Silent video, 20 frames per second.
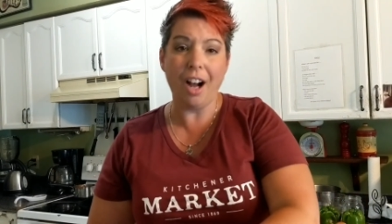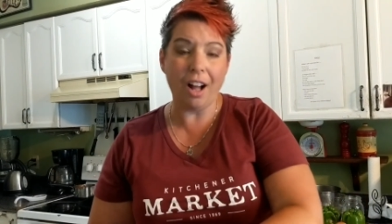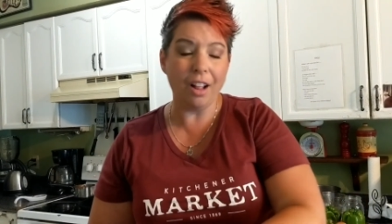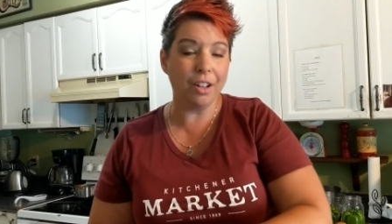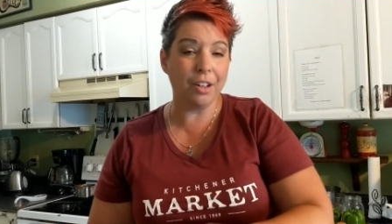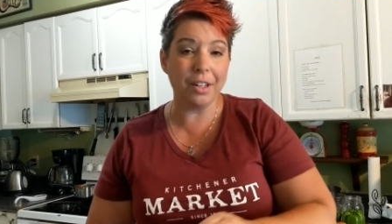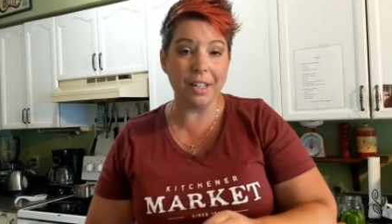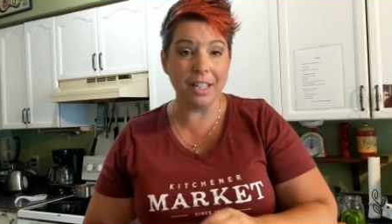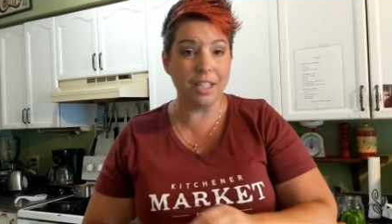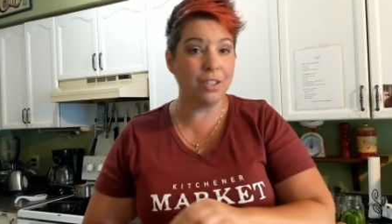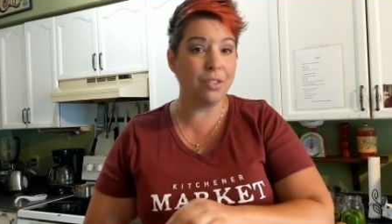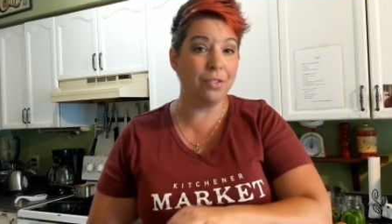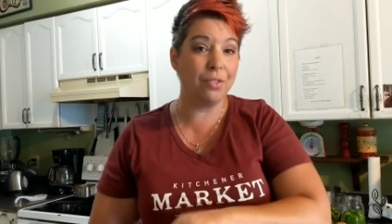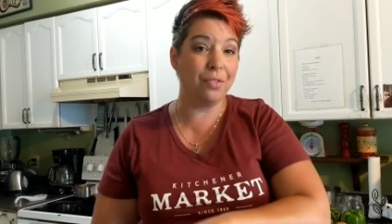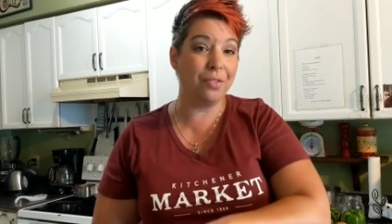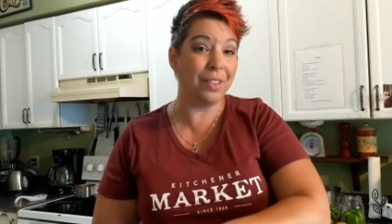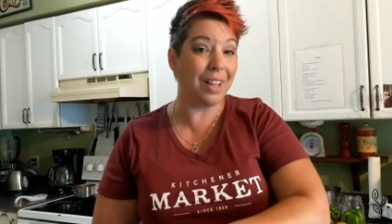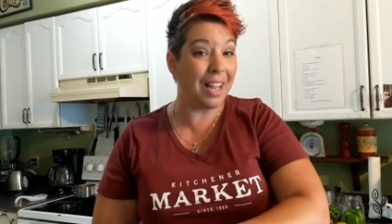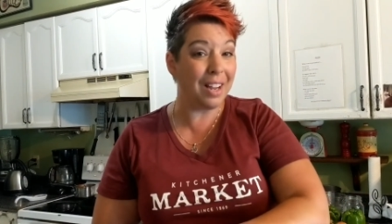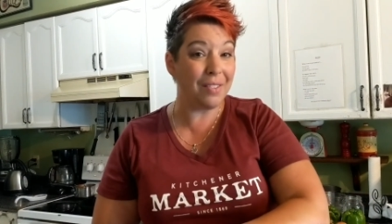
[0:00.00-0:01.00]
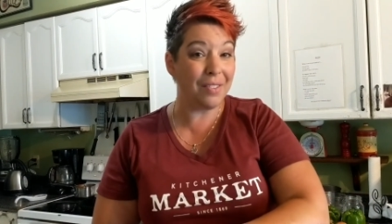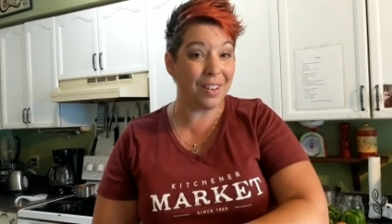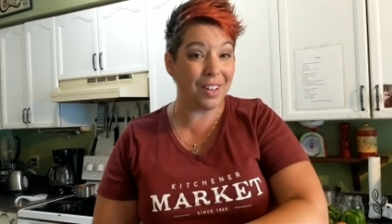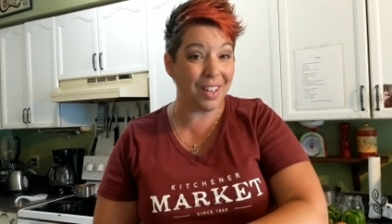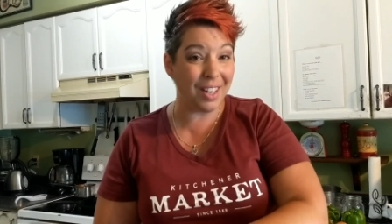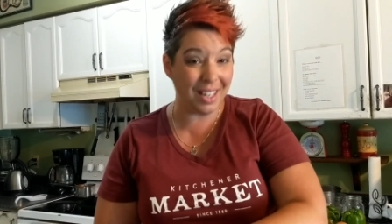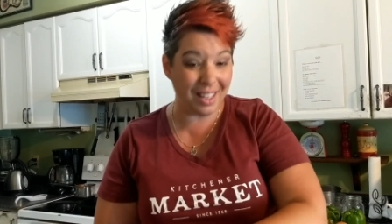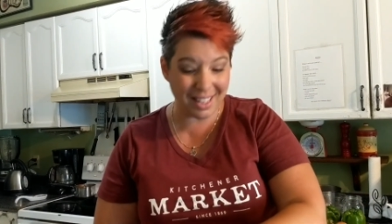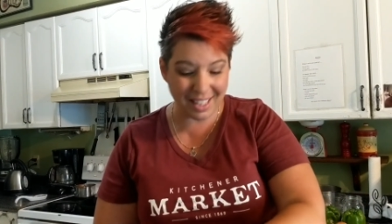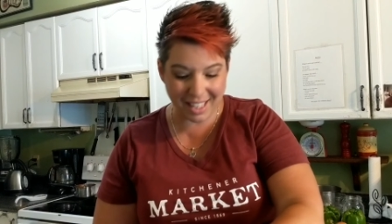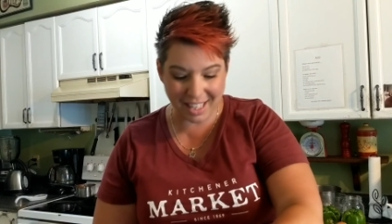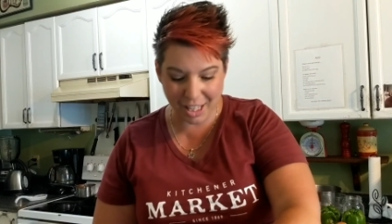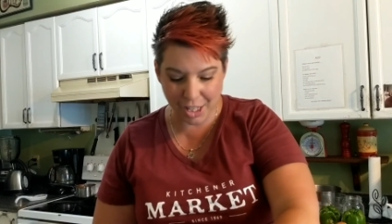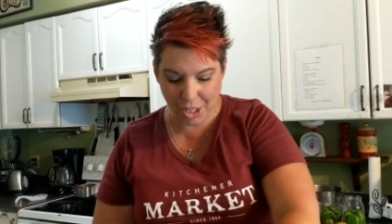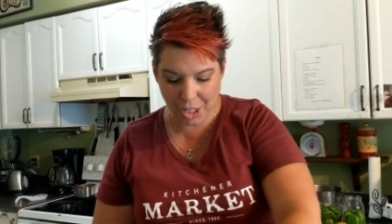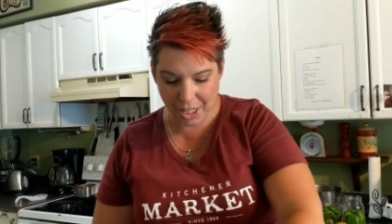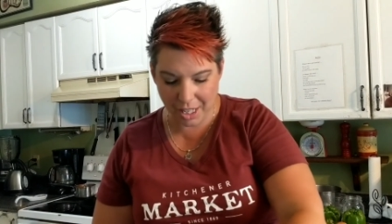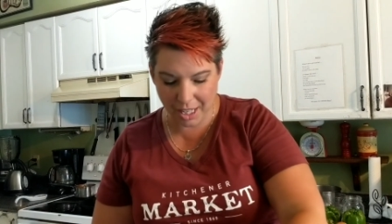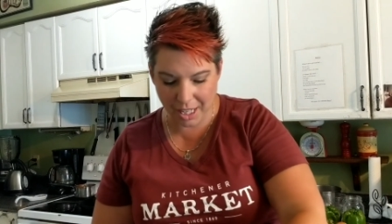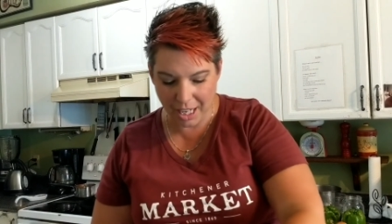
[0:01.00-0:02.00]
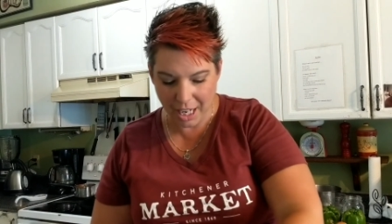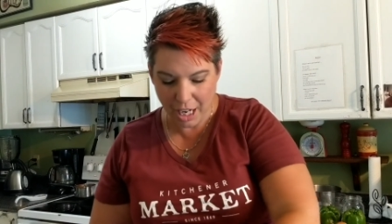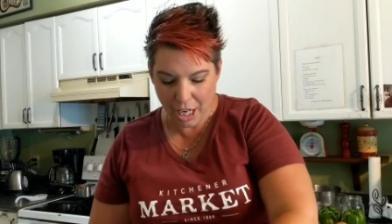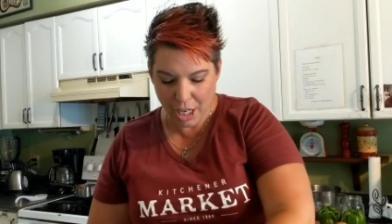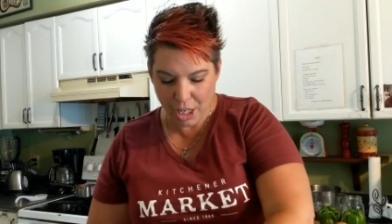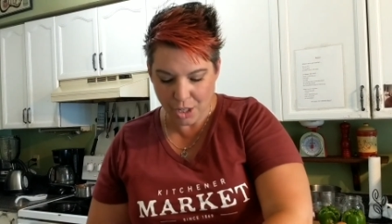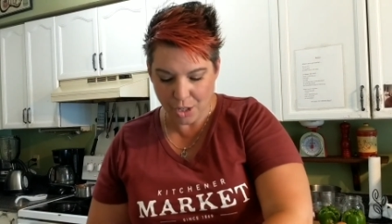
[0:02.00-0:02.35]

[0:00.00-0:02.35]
Color is flavor in the kitchen.